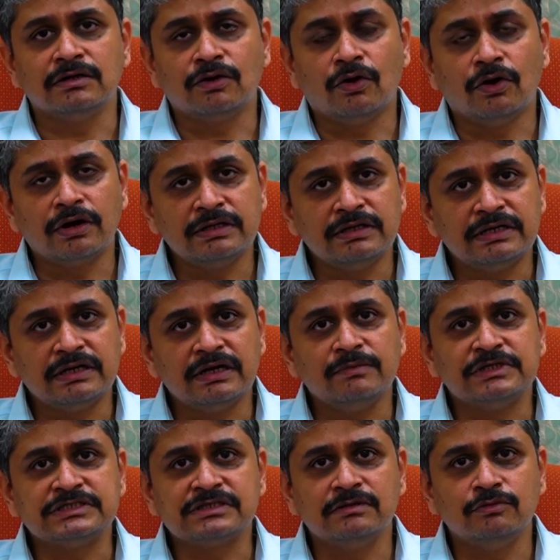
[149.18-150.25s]
coordinated
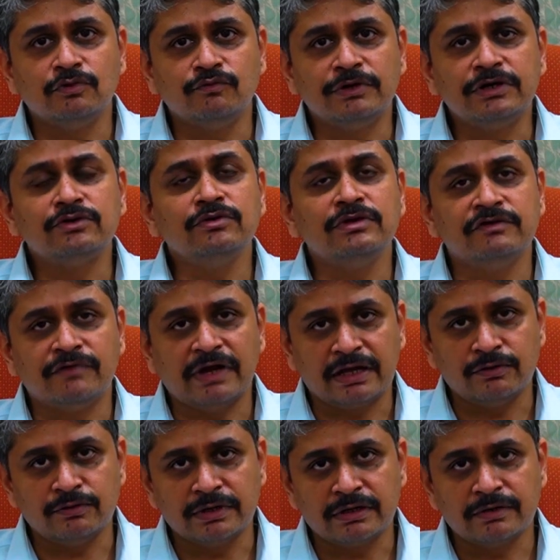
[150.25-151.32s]
muscle movement to
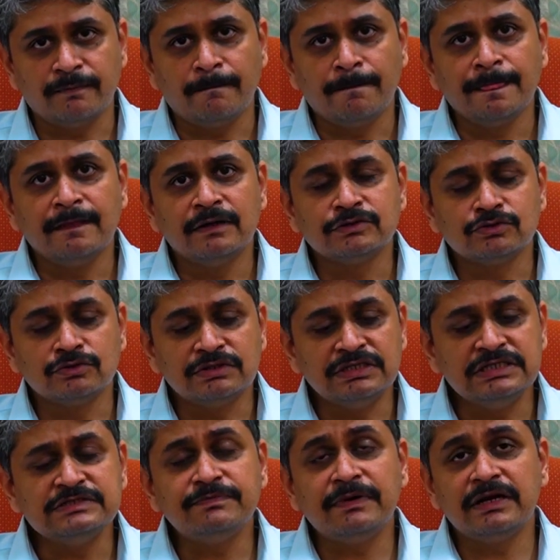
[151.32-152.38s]
evacuate. So
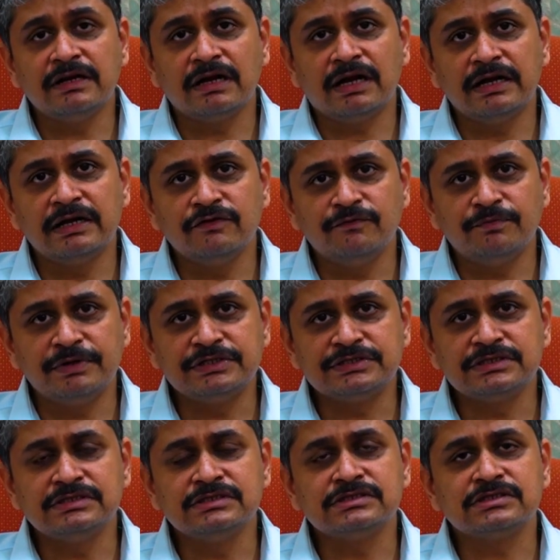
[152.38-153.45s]
these kind of
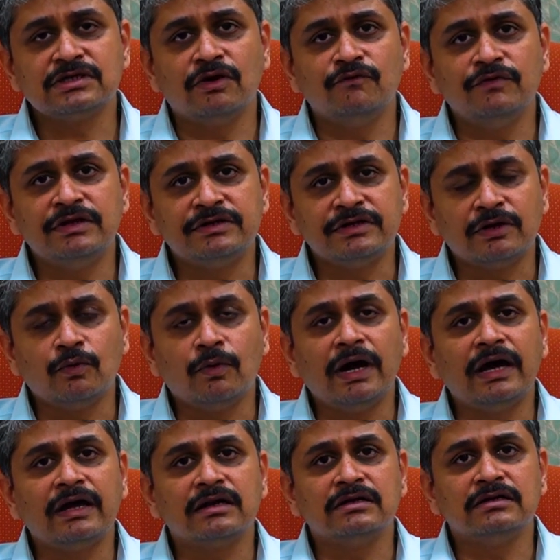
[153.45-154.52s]
patients will
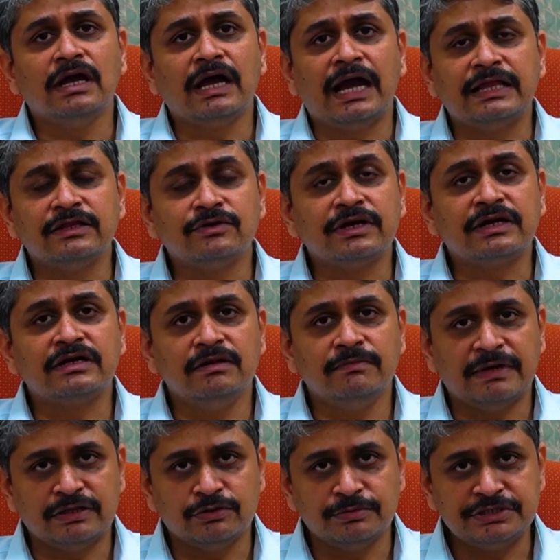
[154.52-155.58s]
require anorectal
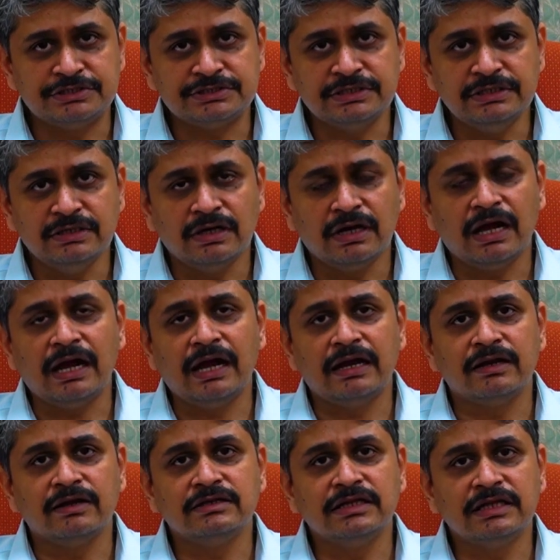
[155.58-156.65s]
manometry,
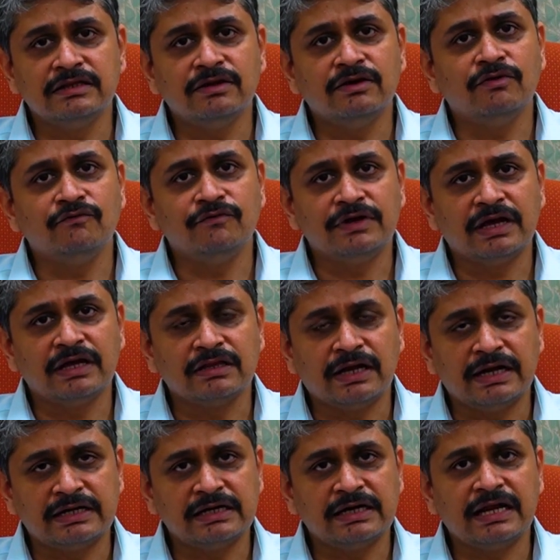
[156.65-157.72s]
and then we can
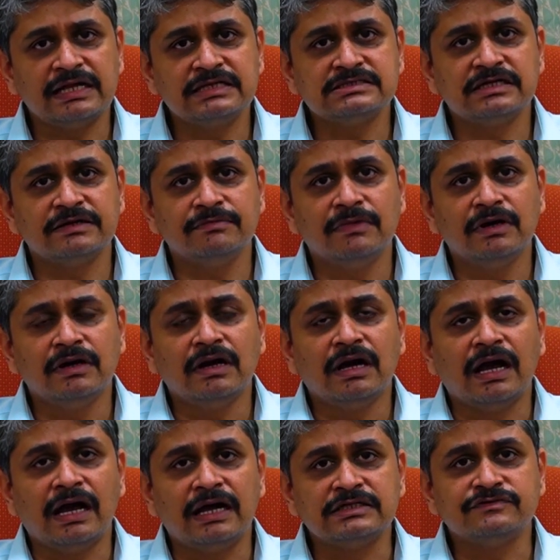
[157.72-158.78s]
categorize them
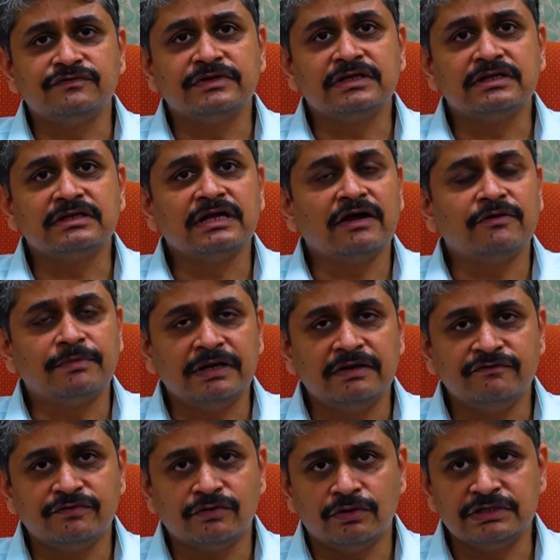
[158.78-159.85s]
as whether they have
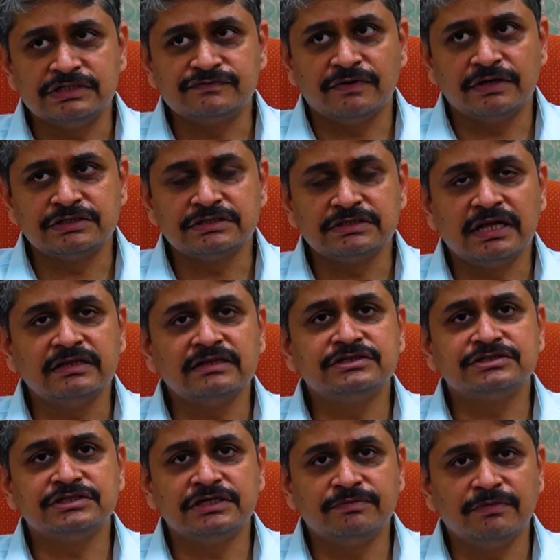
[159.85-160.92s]
pelvic floor dysfunction, and the
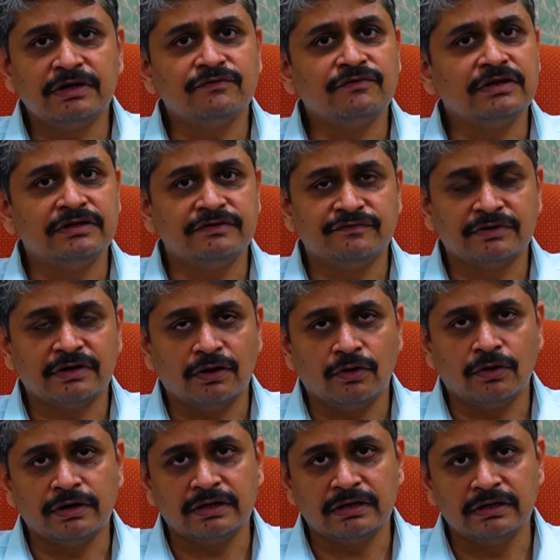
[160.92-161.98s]
treatment will differ
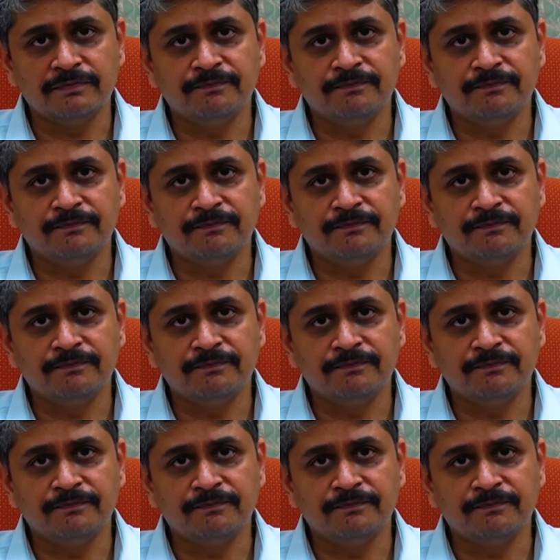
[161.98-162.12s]
accordingly.